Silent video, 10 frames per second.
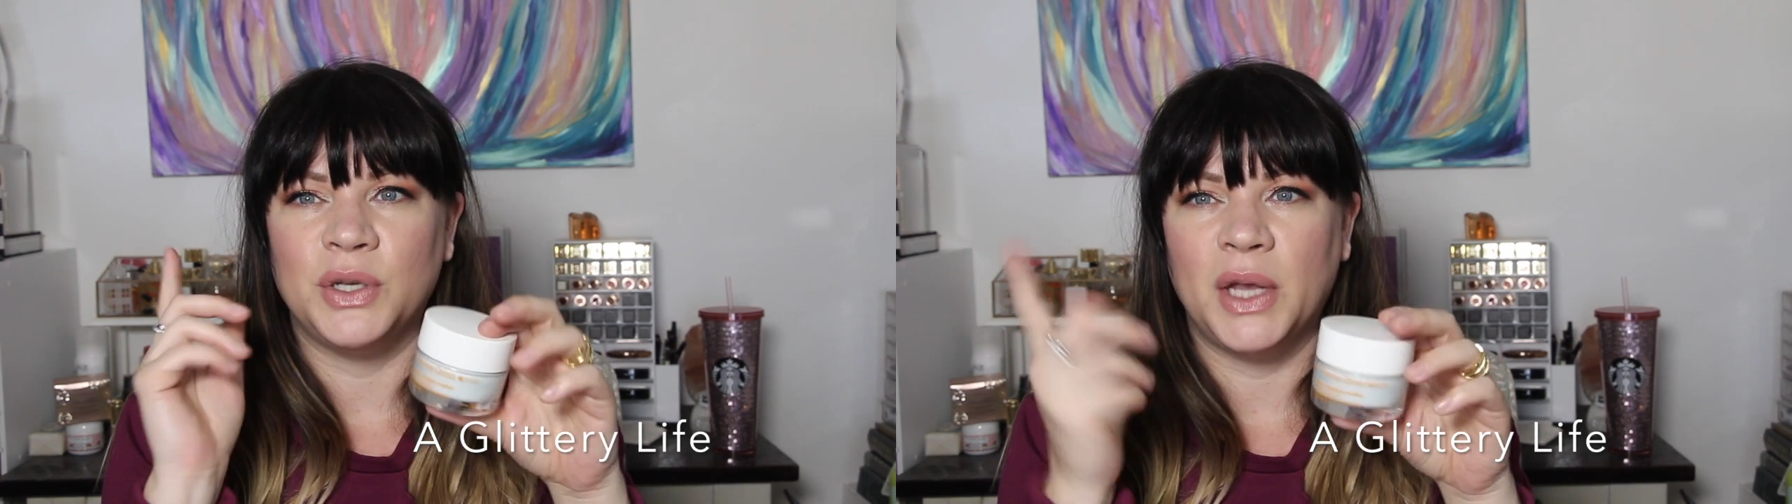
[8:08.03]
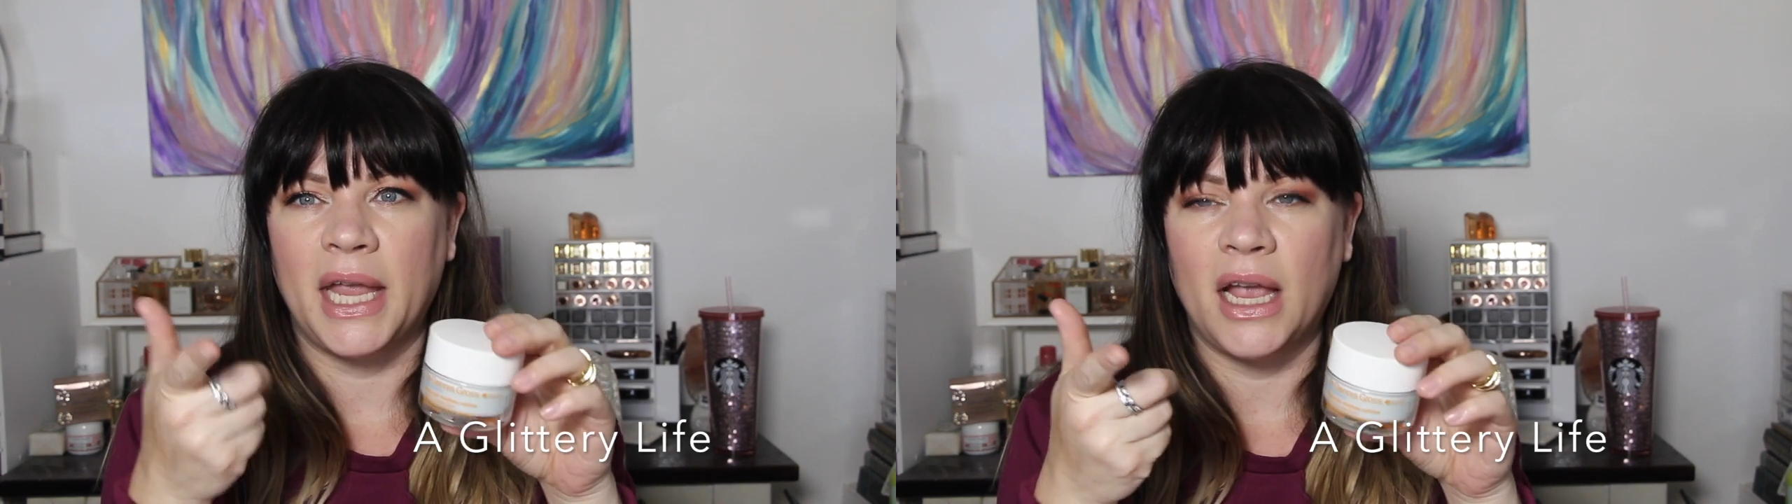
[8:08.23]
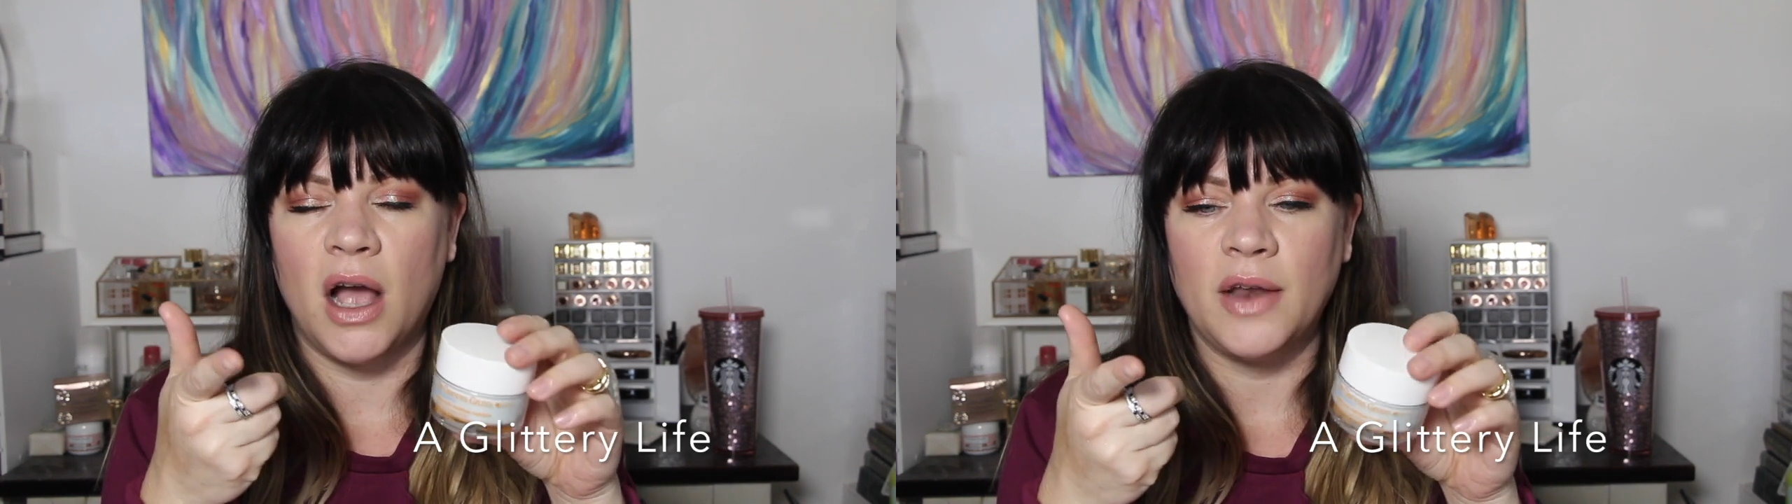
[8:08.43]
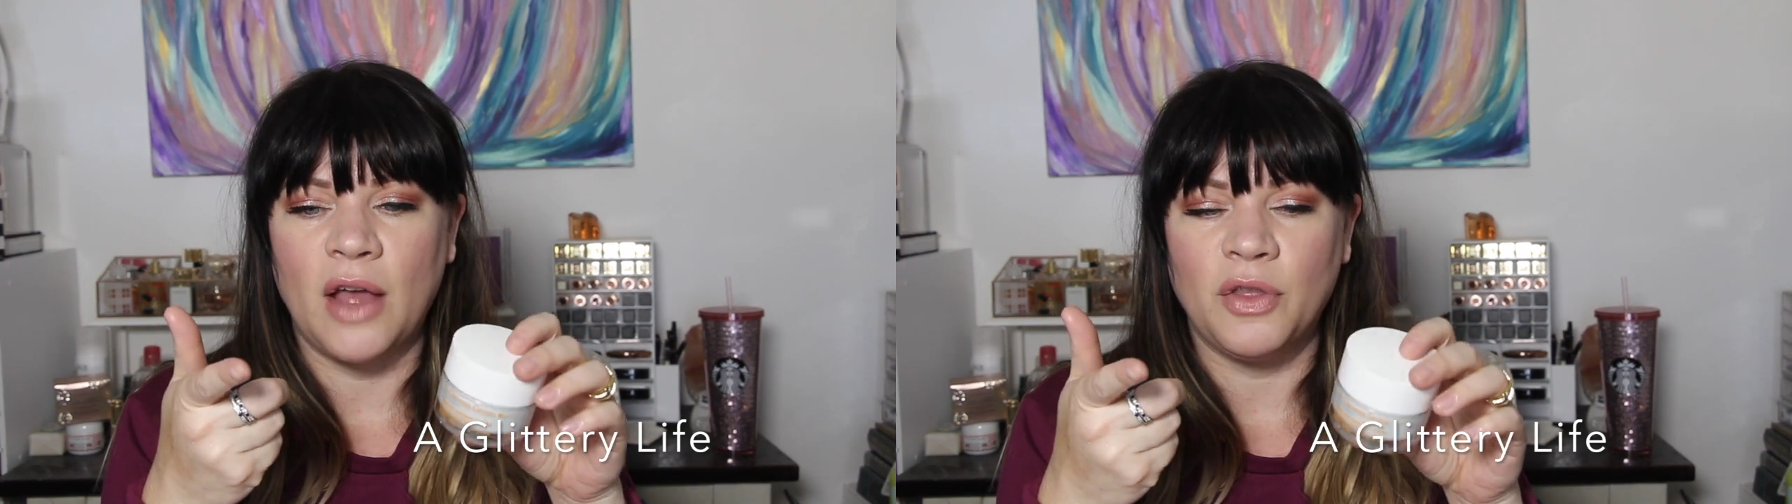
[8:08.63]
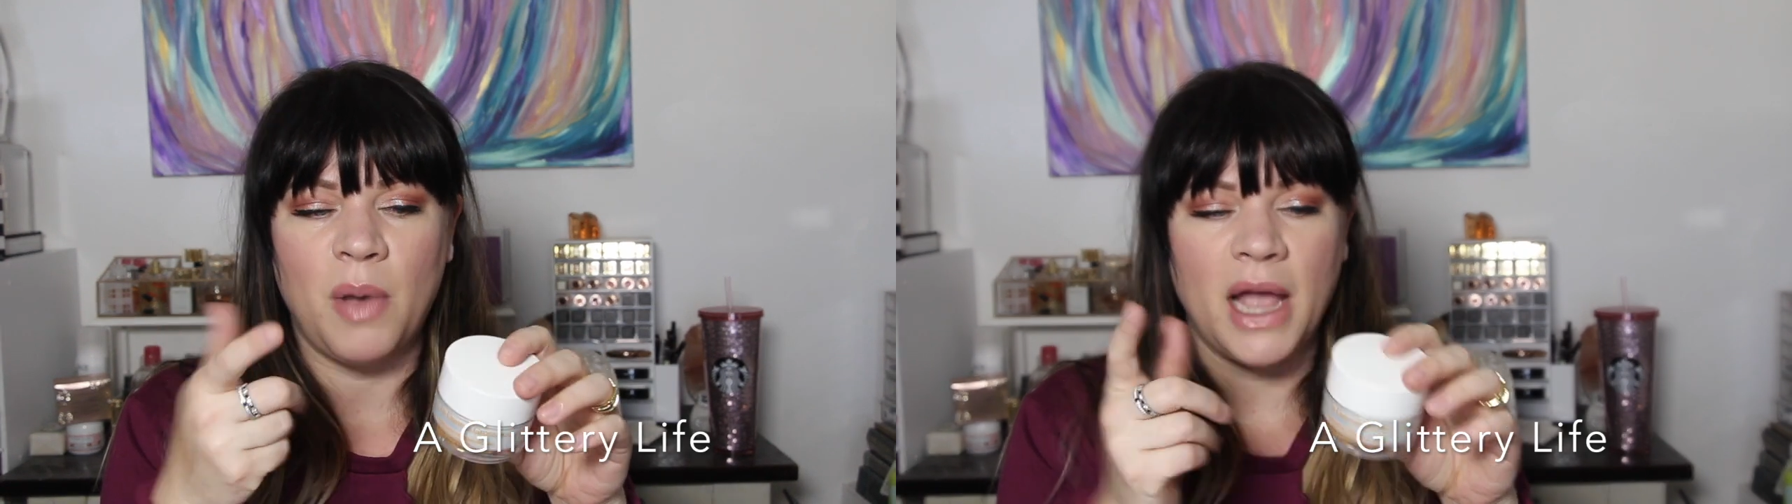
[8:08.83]
So I cut
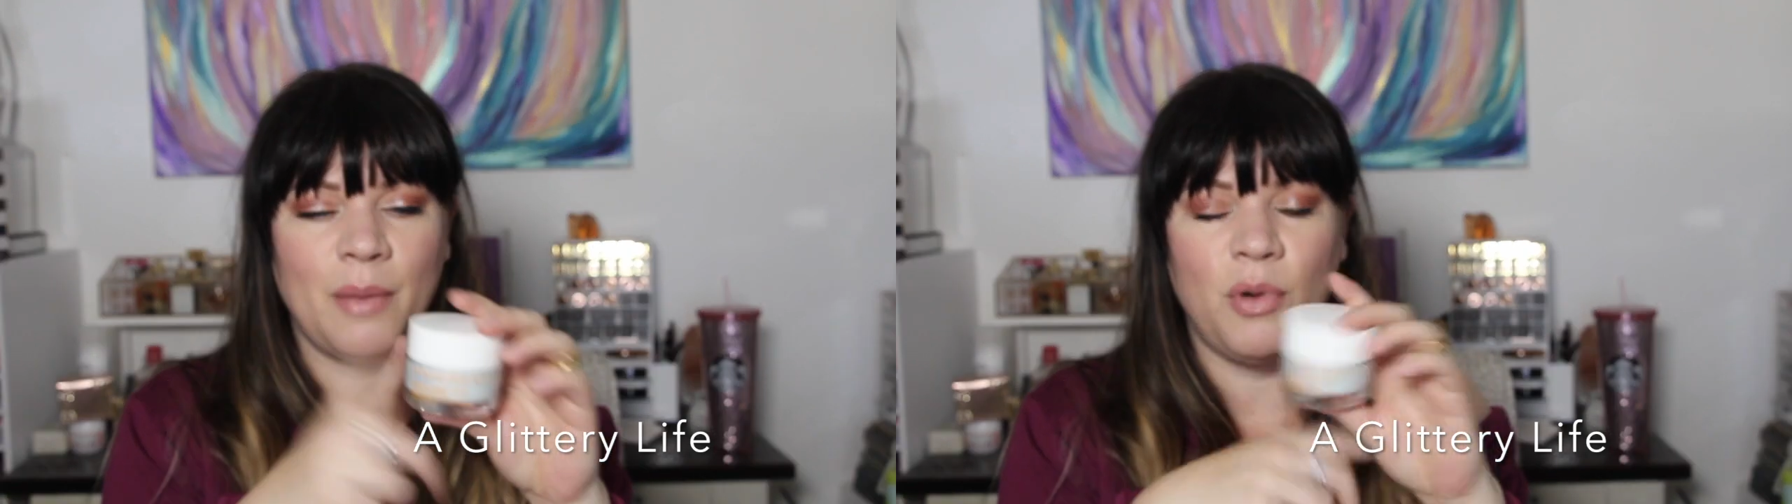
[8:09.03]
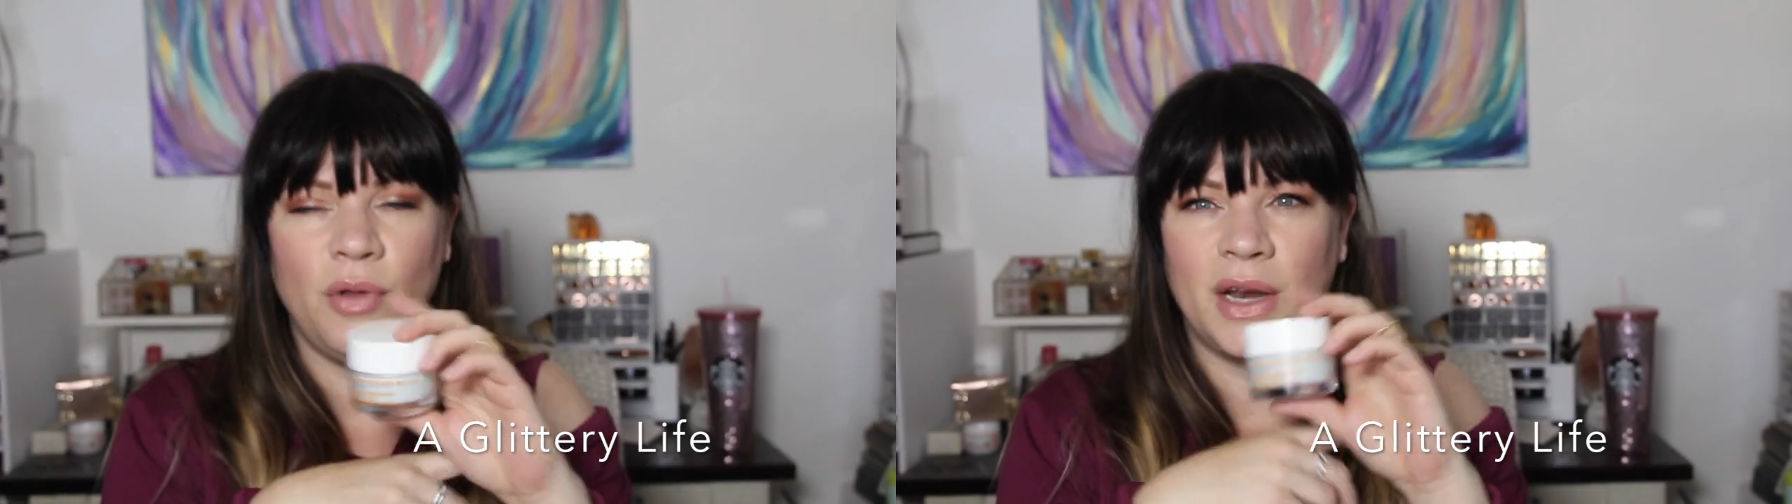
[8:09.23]
out the pineapple